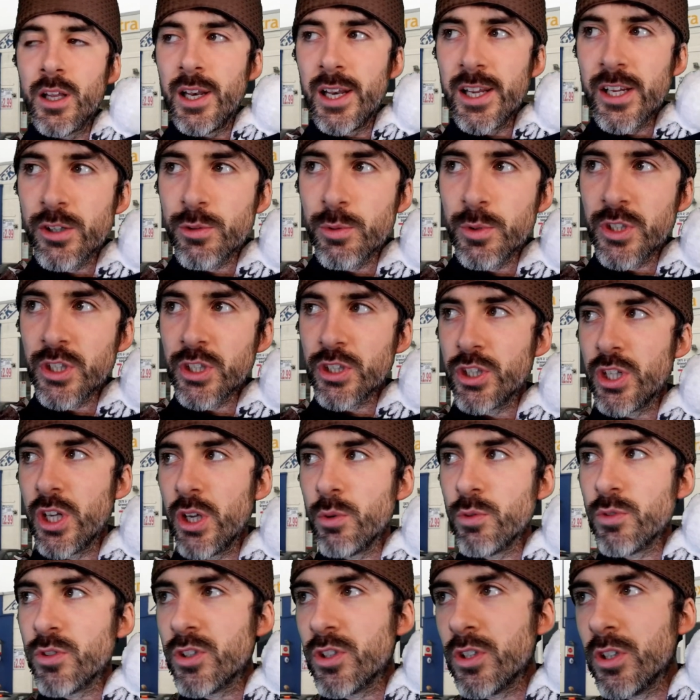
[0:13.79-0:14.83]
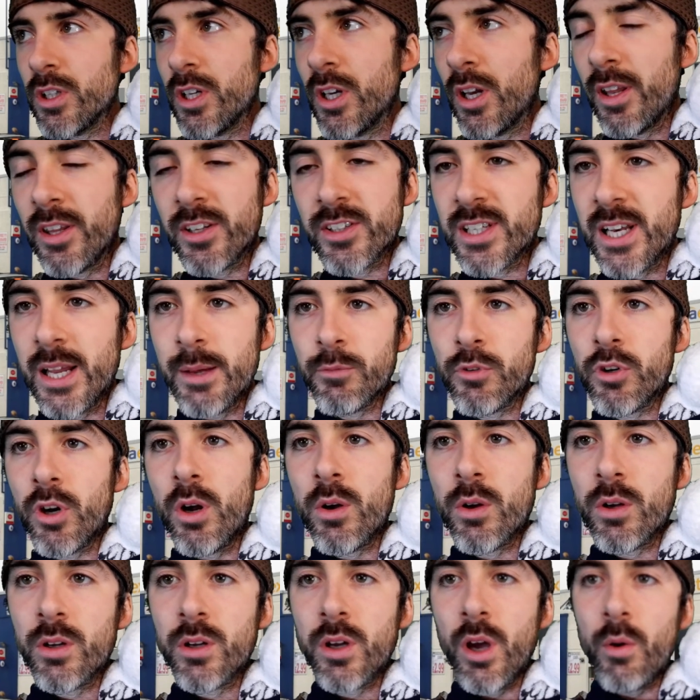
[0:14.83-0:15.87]
Leeks were just used. You know, they just let them
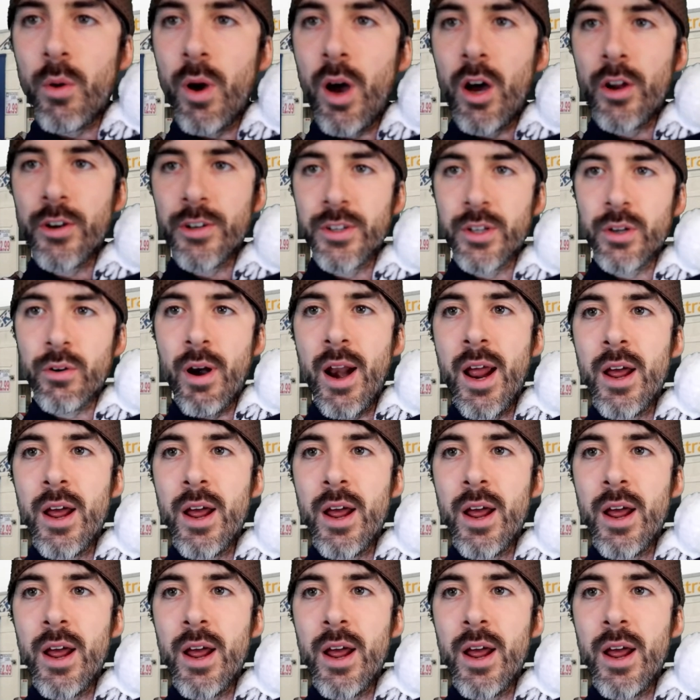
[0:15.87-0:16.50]
grow go hard in the